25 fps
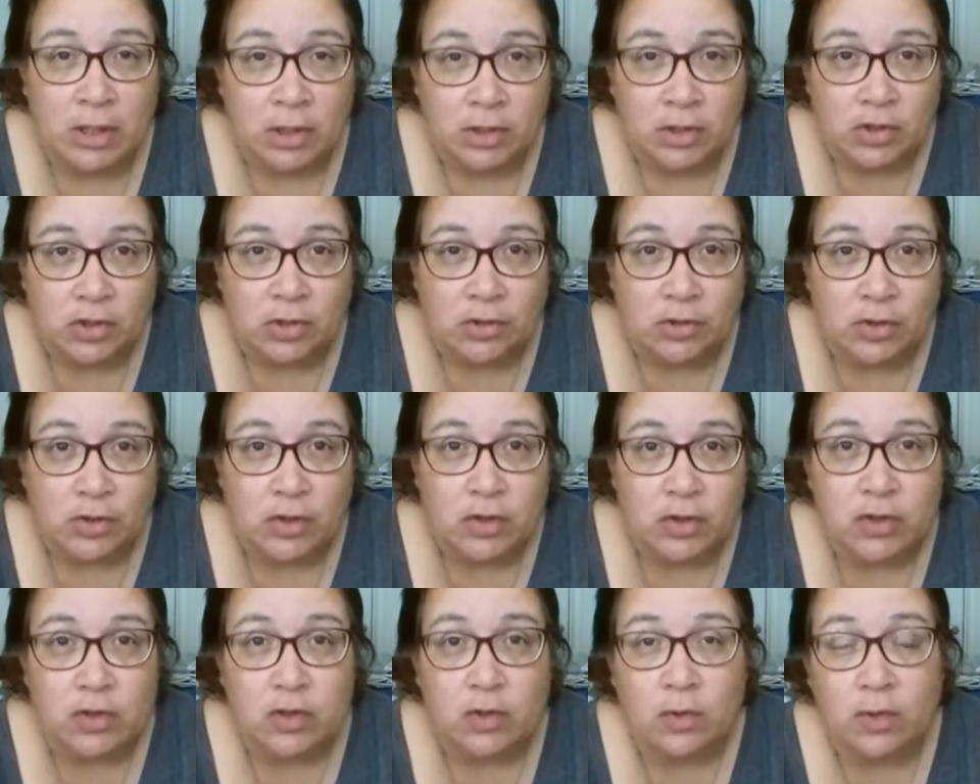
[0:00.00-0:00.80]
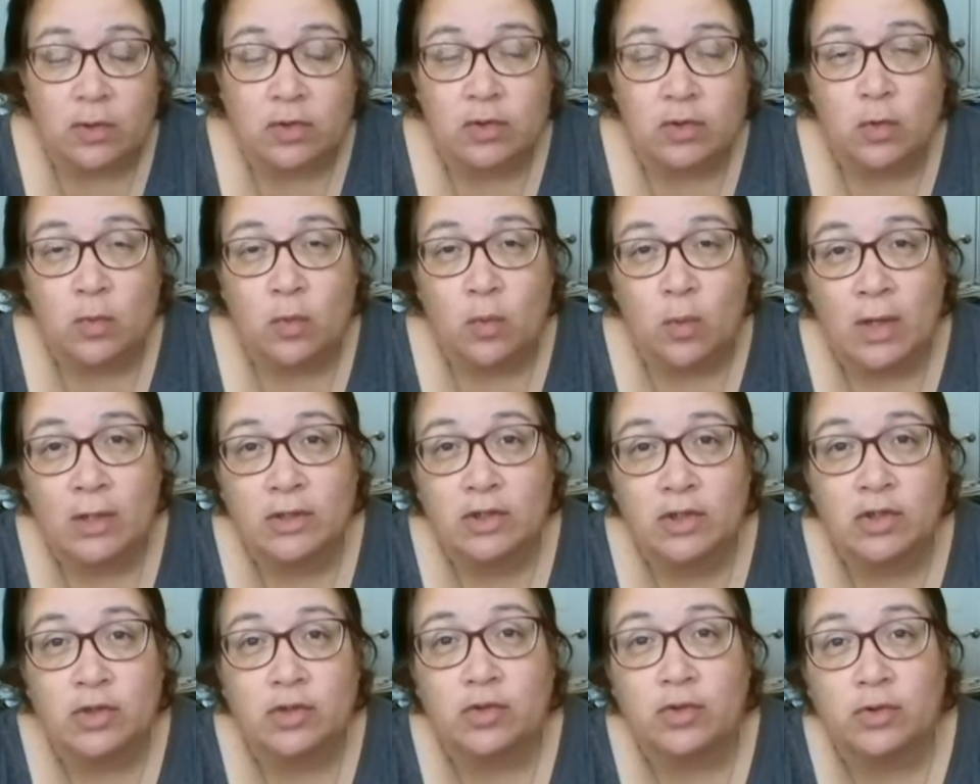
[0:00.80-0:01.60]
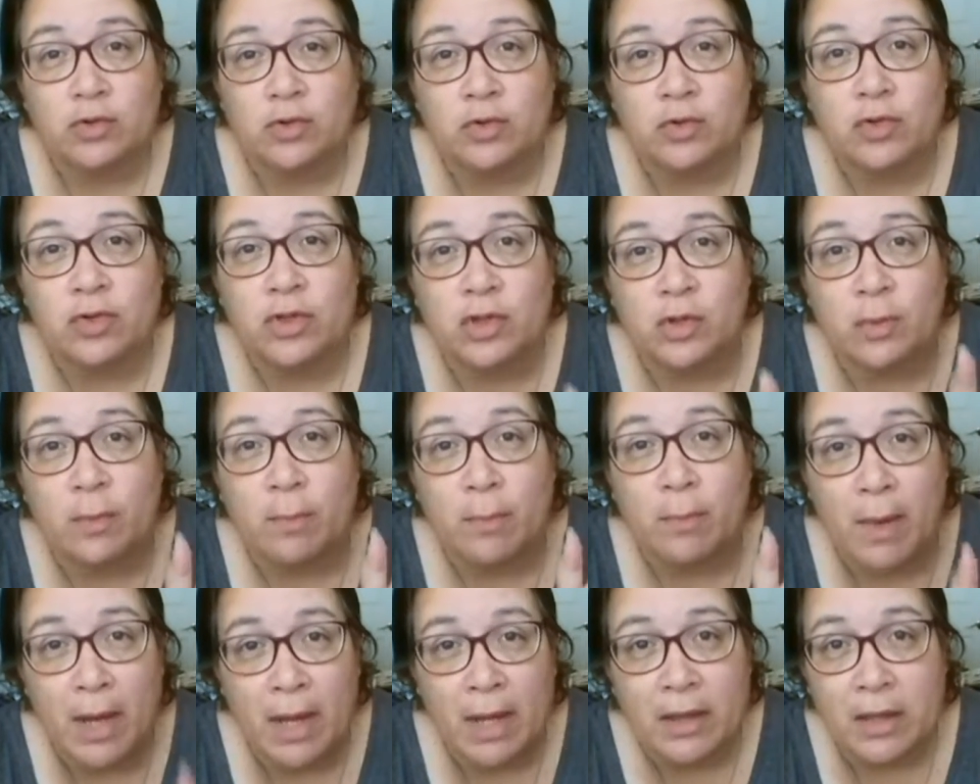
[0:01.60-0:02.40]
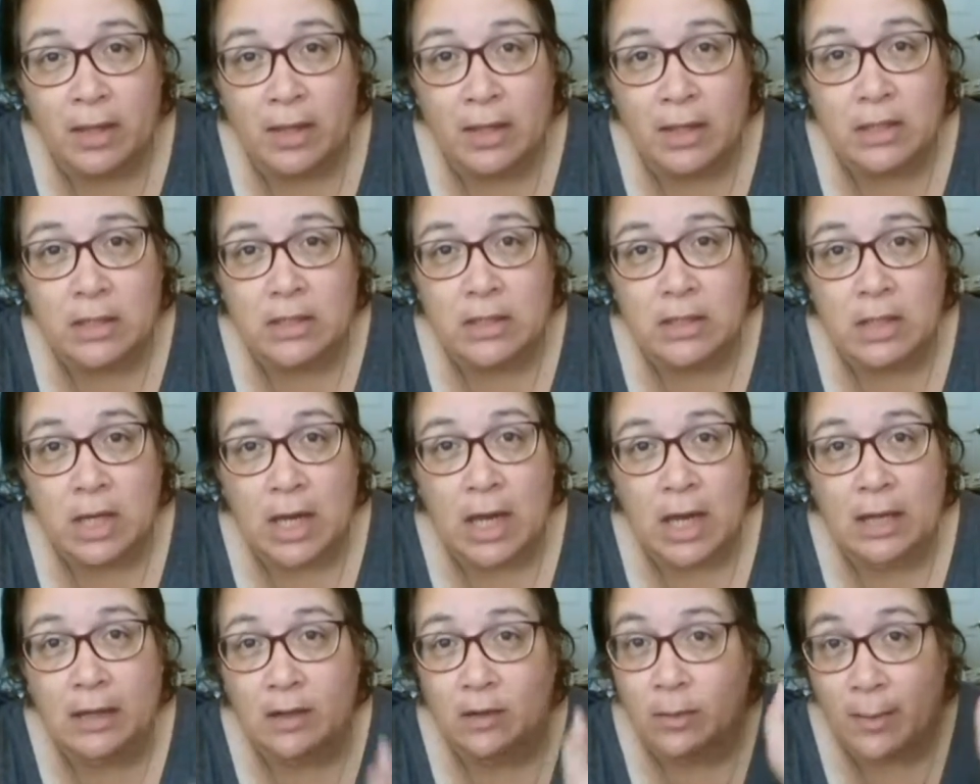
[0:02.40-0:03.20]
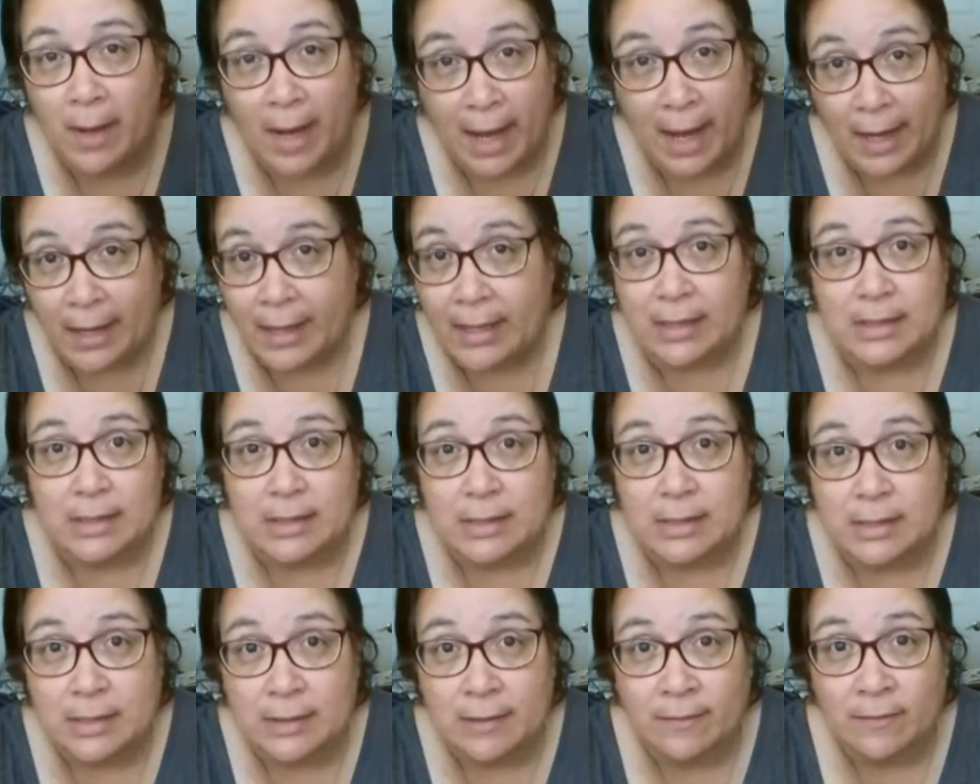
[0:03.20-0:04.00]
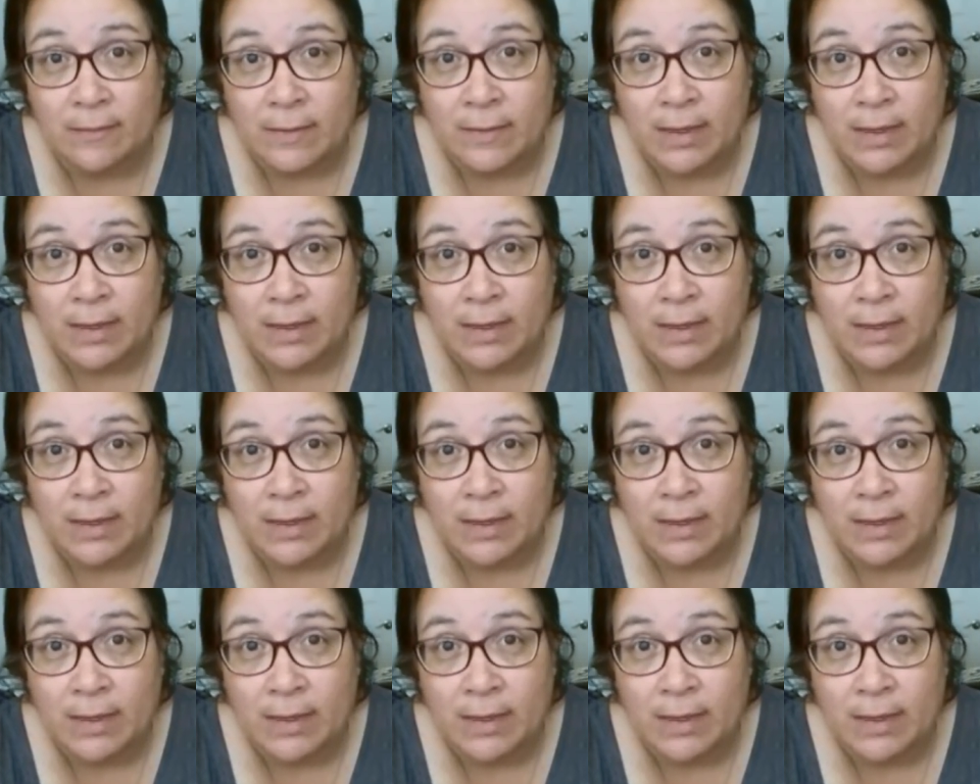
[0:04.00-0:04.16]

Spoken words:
teacher is going to want you to use their methods and their madness.